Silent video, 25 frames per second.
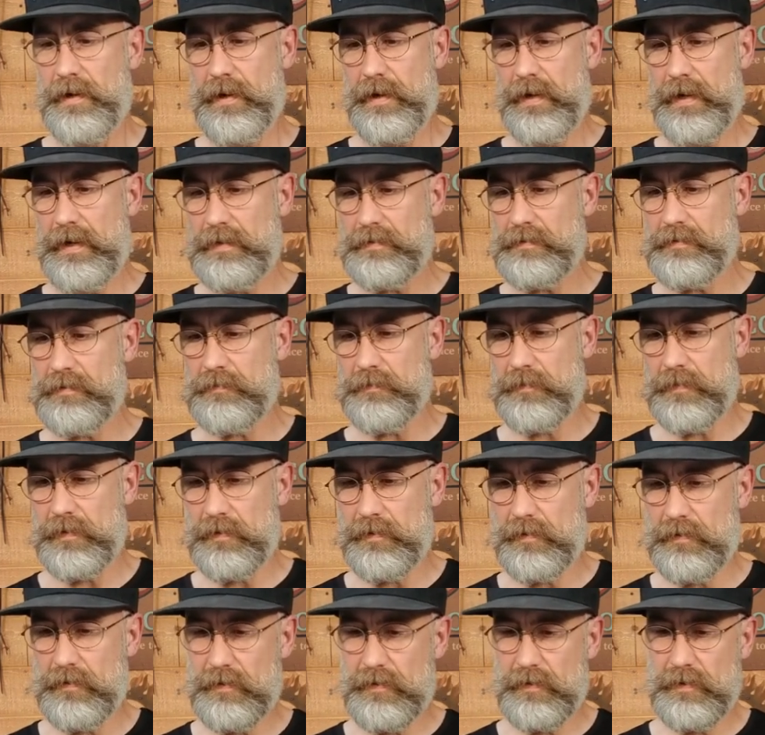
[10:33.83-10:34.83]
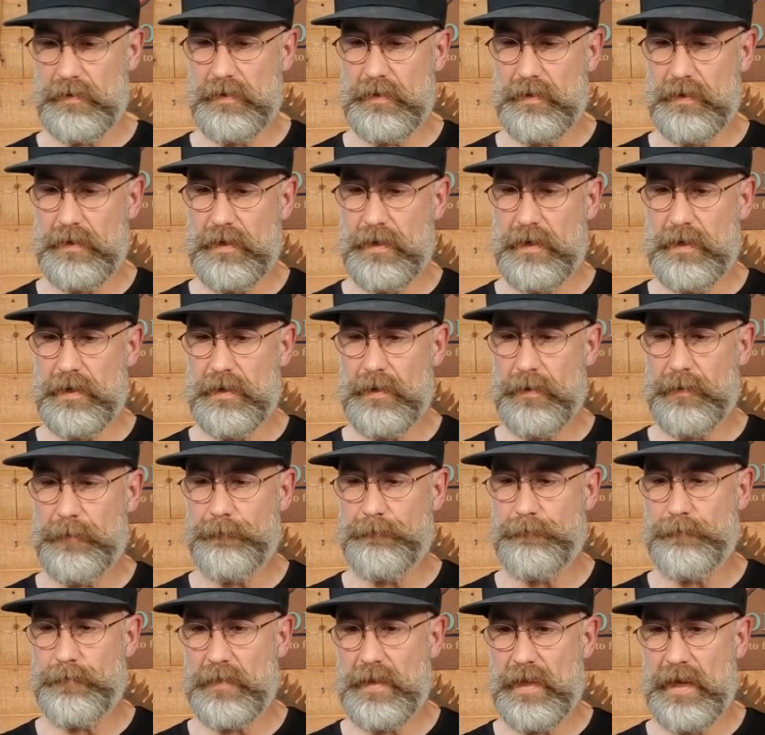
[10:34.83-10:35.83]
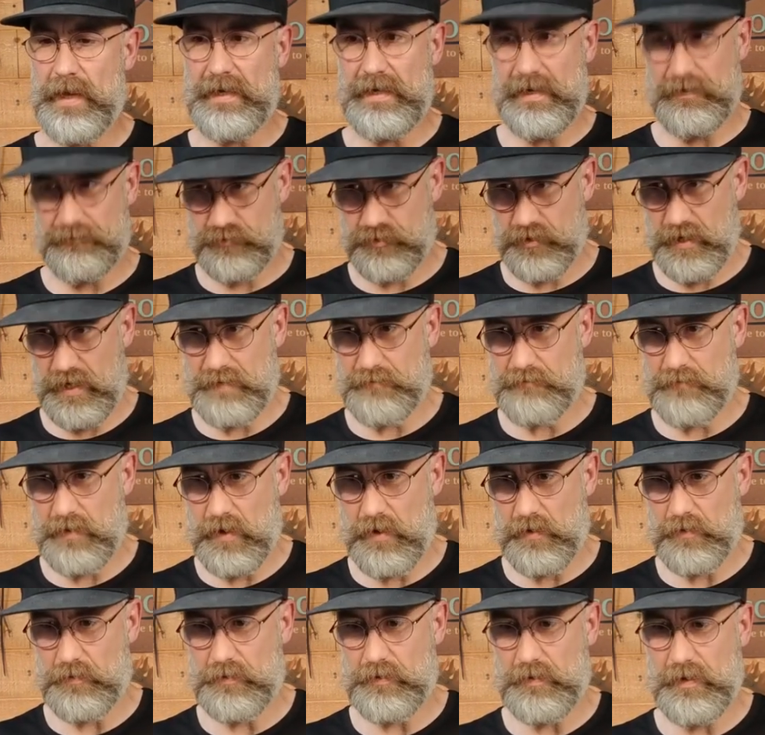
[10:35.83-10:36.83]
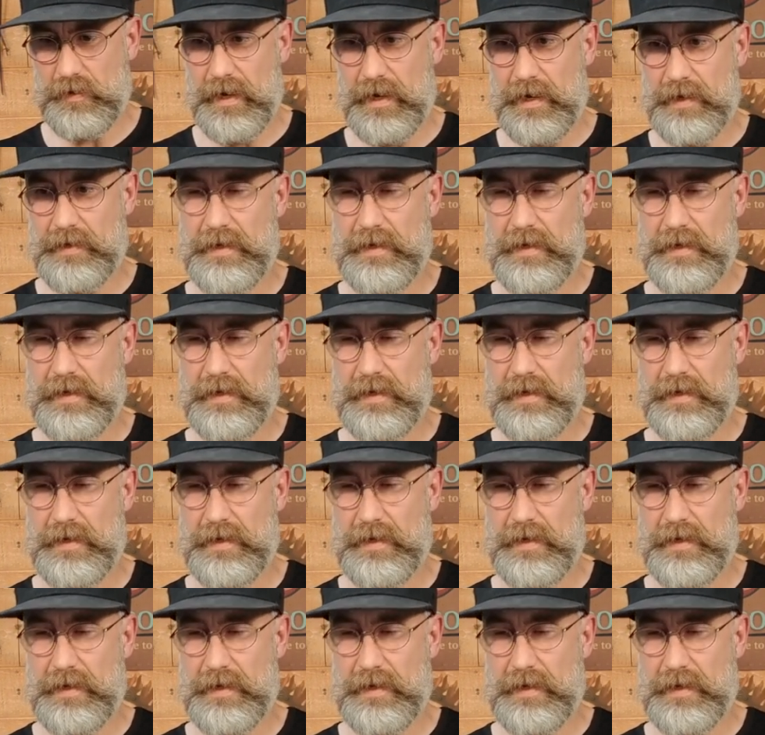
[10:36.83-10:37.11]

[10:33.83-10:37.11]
and I've tried both,